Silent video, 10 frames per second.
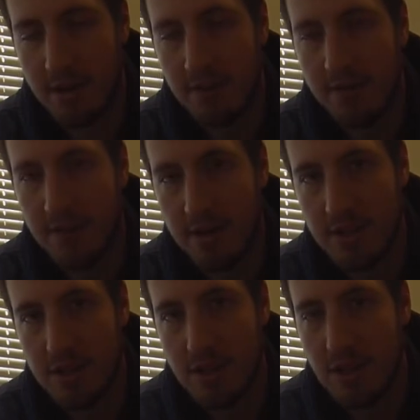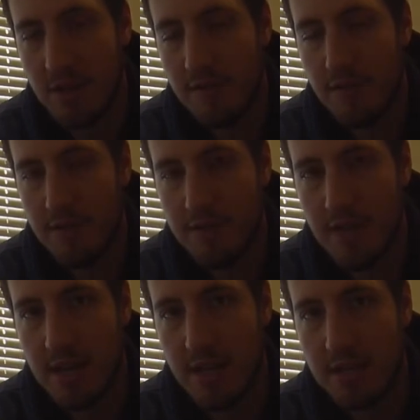new fish for their
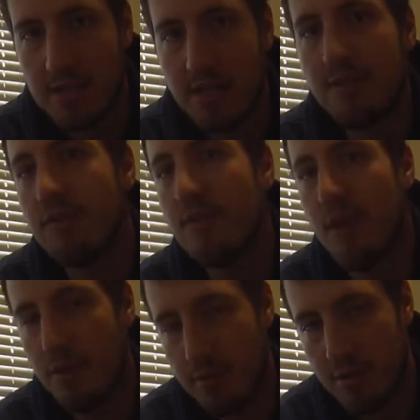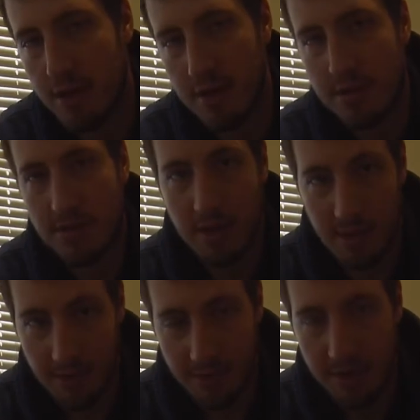tanks, and other kids are
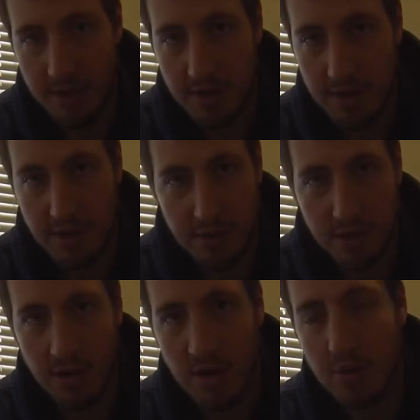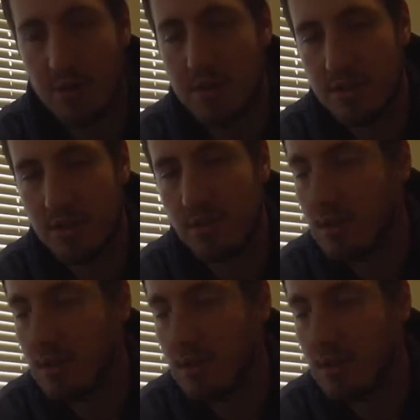getting fish into the hobby. So